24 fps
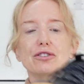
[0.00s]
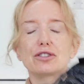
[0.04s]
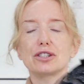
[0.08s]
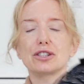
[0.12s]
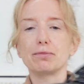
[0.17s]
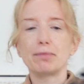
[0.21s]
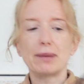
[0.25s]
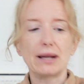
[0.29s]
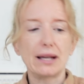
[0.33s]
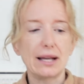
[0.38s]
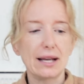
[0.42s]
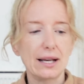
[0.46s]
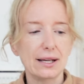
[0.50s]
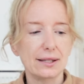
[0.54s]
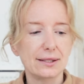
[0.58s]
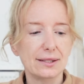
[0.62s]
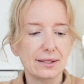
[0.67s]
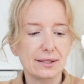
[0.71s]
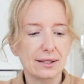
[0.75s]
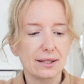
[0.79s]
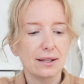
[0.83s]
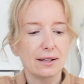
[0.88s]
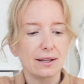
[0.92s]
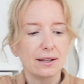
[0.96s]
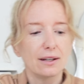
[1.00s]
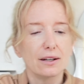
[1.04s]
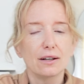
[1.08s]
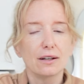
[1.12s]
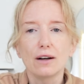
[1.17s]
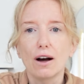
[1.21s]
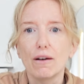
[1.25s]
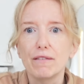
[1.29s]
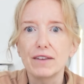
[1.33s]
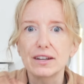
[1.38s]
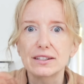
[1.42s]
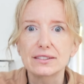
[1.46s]
space,
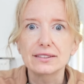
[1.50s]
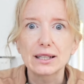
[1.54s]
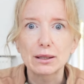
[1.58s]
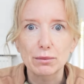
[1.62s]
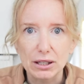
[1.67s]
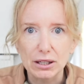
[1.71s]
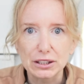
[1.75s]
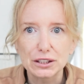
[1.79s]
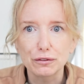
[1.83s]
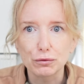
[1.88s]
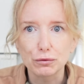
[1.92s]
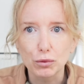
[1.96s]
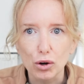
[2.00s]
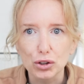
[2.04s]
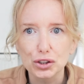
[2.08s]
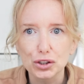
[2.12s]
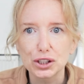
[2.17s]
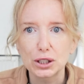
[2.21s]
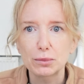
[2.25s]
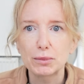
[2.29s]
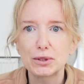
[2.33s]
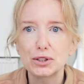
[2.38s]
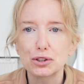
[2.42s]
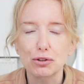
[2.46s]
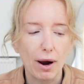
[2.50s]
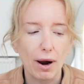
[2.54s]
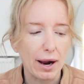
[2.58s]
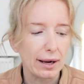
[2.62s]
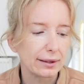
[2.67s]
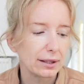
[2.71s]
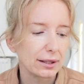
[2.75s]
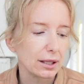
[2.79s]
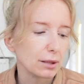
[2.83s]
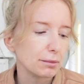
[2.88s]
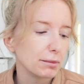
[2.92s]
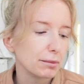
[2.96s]
obviously when you've washed them and
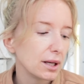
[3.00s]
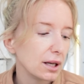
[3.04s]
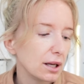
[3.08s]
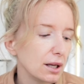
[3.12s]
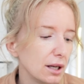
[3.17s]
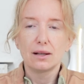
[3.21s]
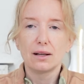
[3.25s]
dried them.